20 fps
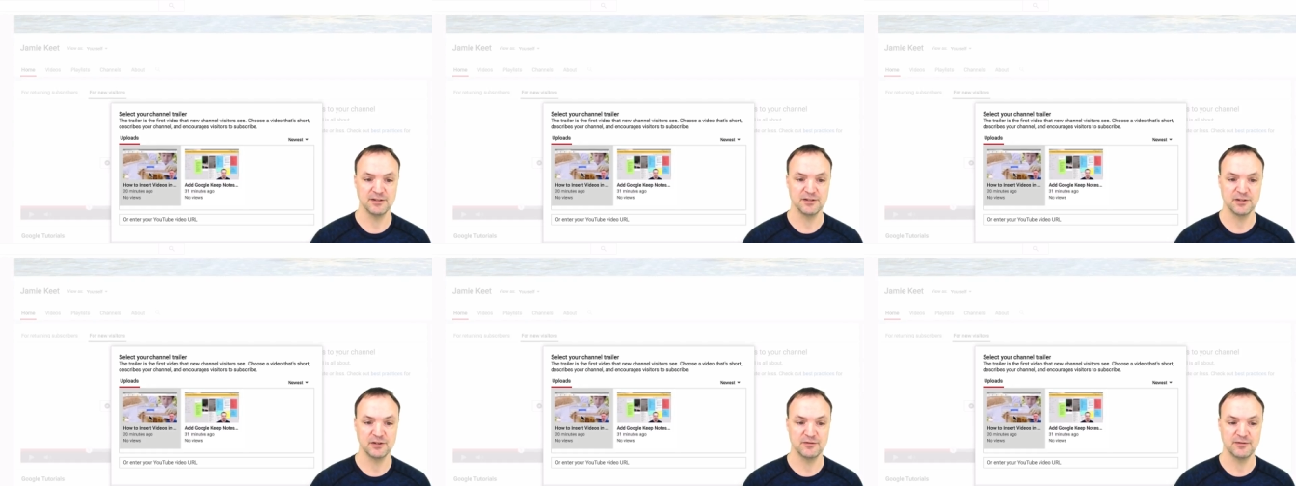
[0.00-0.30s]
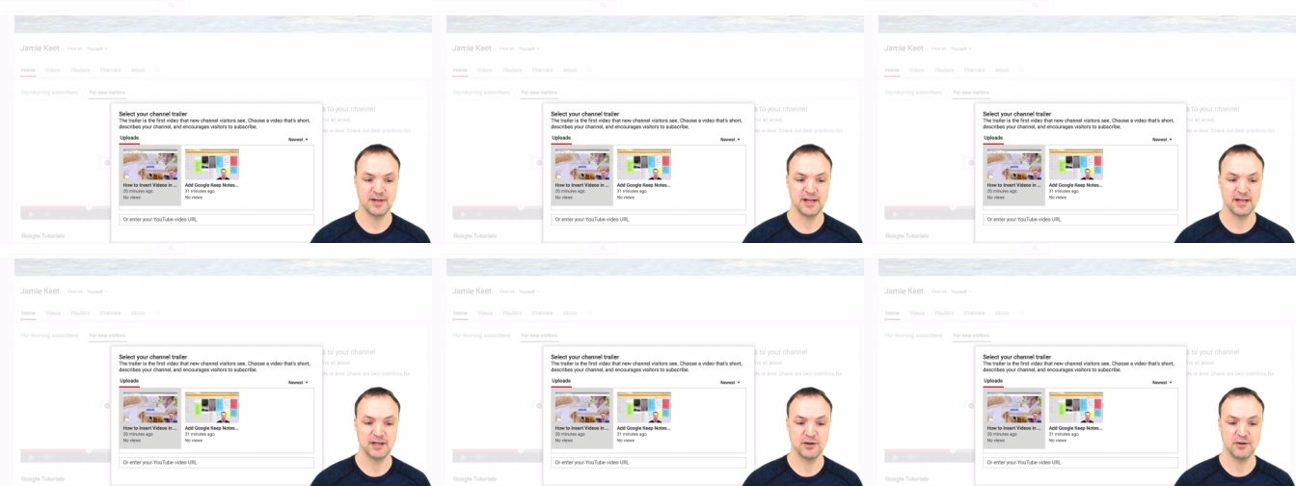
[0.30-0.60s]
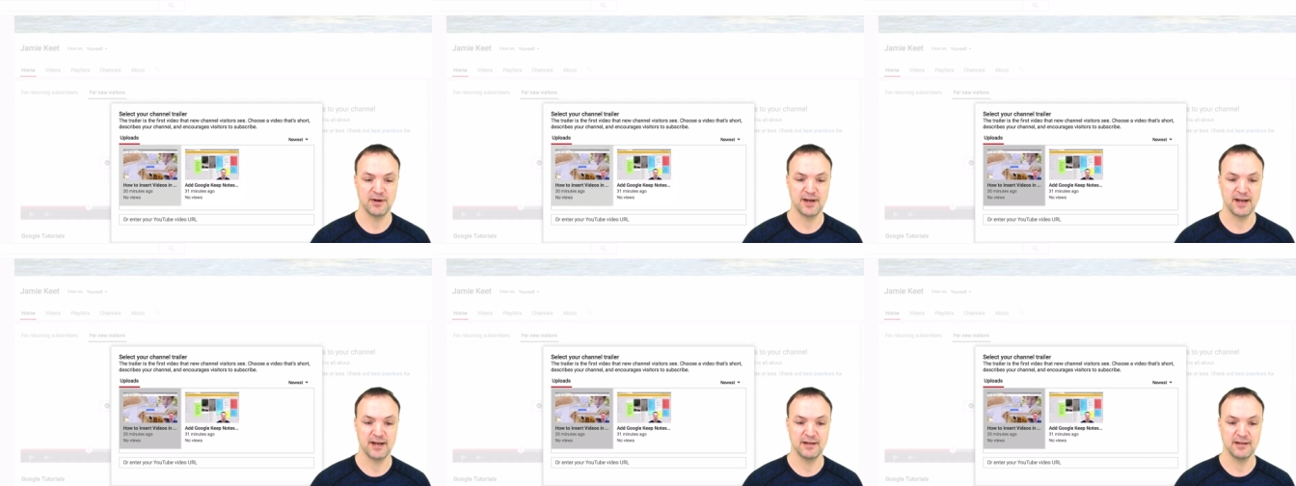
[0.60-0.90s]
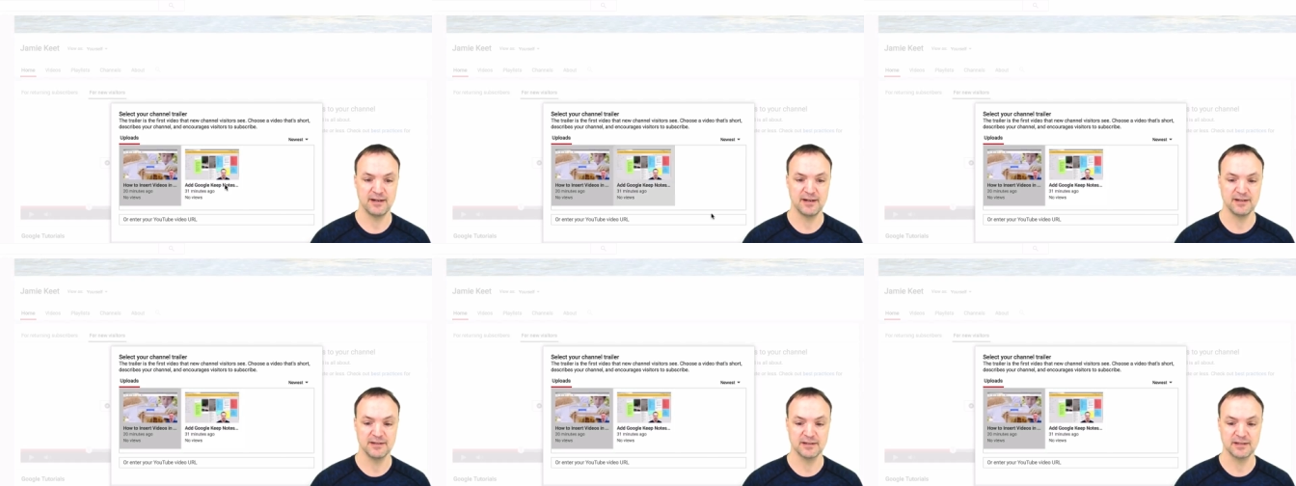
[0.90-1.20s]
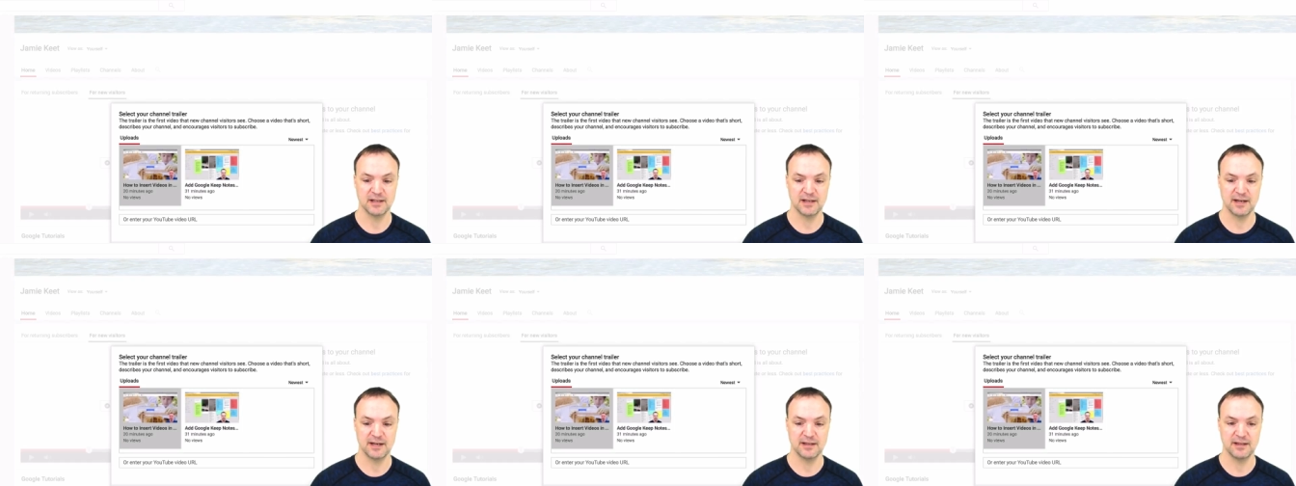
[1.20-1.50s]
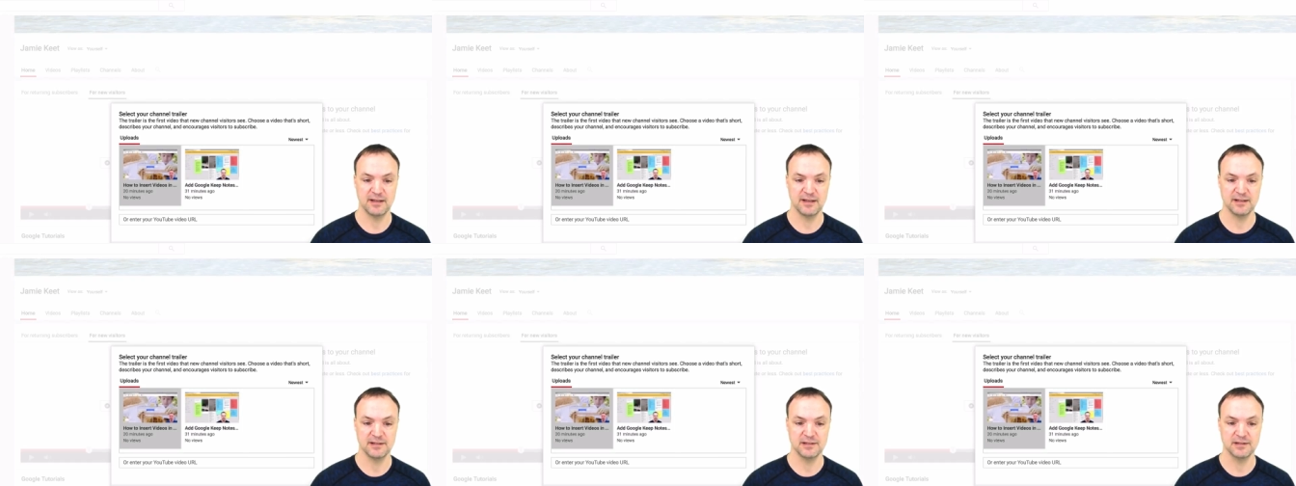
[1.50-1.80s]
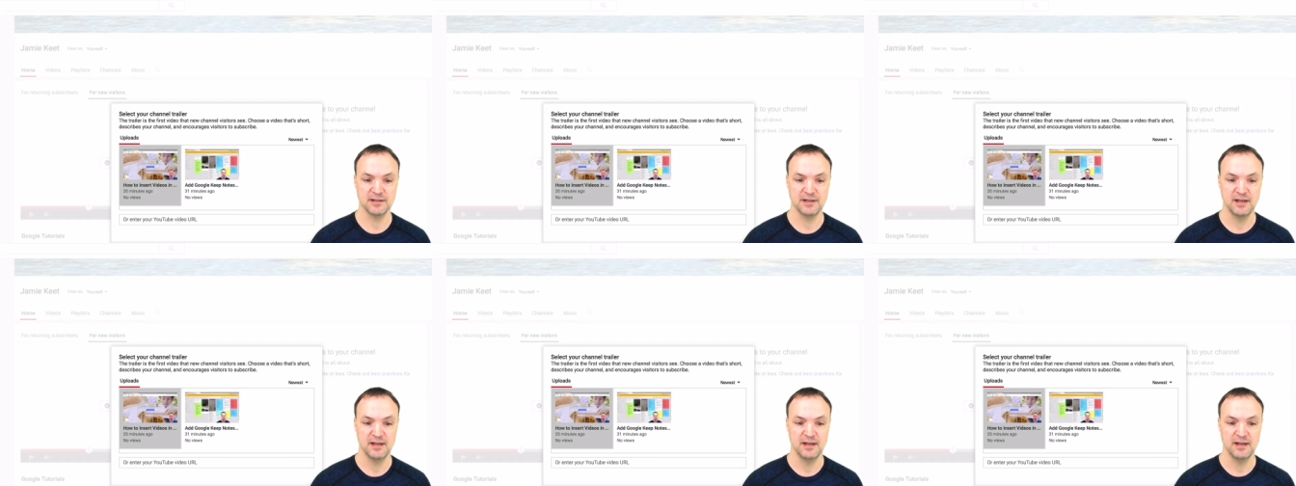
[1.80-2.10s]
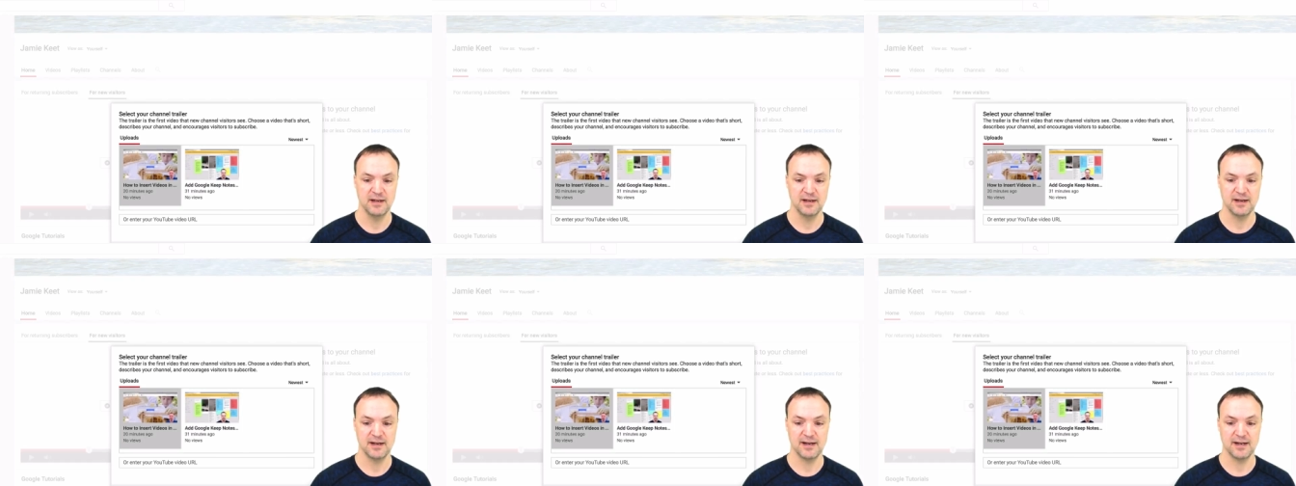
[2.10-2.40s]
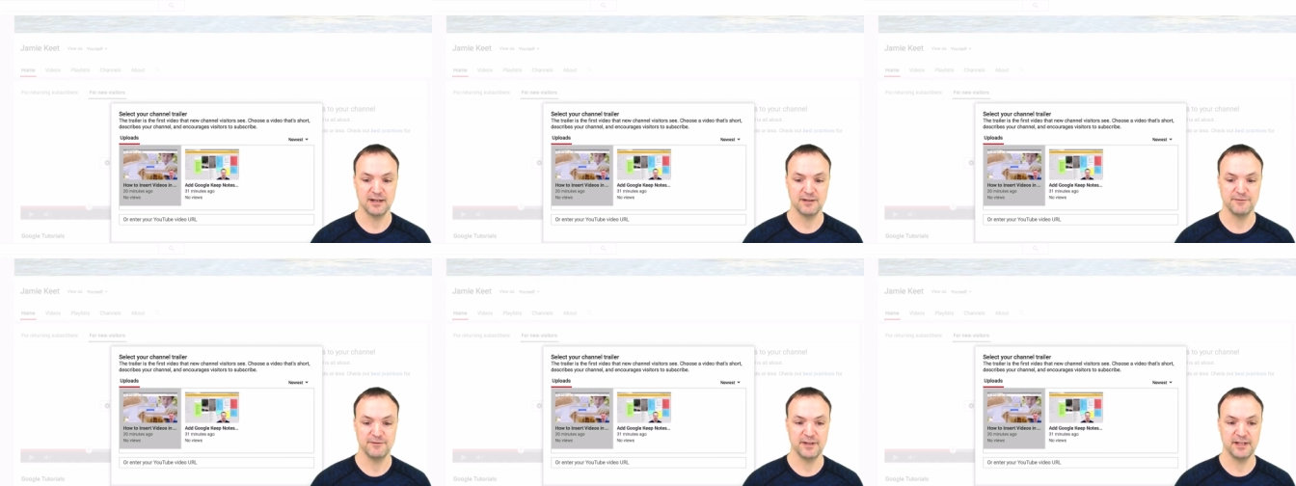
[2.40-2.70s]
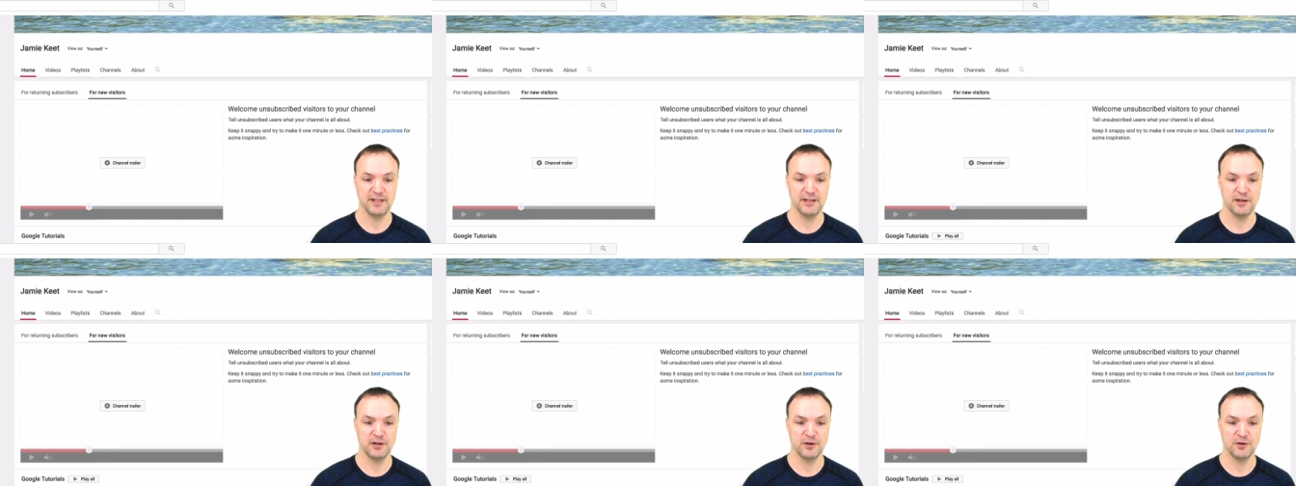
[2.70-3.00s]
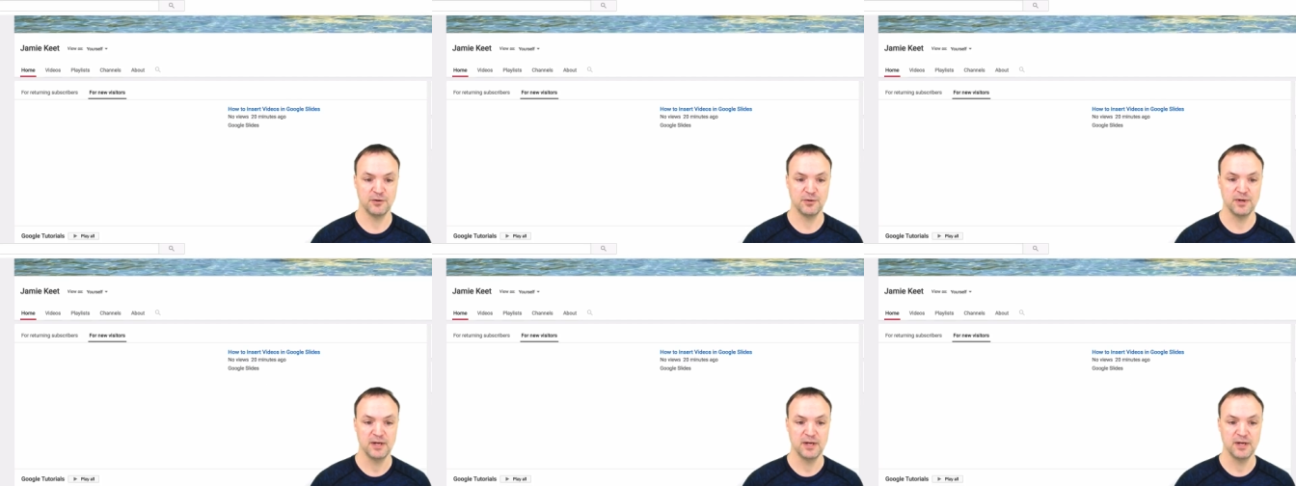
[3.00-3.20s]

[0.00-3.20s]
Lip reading: So if I go ahead and select this video,